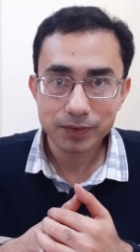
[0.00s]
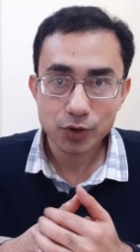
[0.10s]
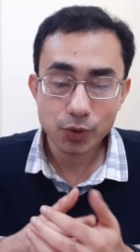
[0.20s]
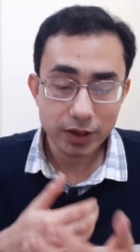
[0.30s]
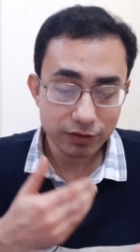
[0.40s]

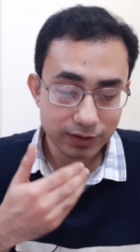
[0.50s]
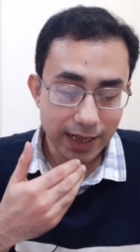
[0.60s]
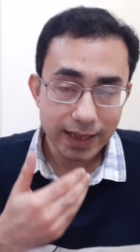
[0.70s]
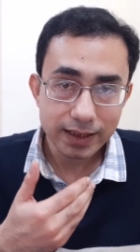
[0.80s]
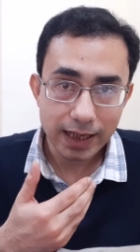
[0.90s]
So if
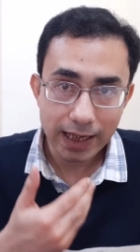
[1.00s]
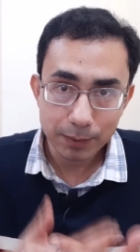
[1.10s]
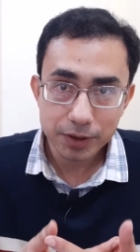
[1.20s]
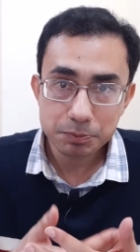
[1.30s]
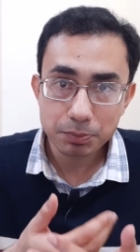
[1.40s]
that
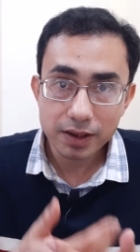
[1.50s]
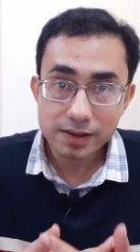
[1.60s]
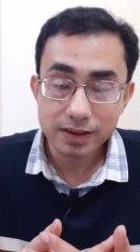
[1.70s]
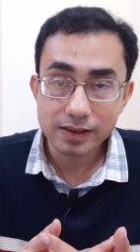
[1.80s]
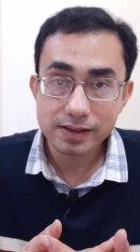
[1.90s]
habit
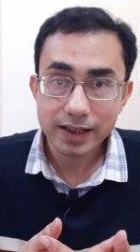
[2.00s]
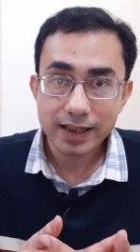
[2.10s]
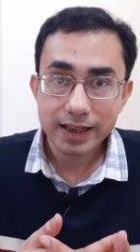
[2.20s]
persists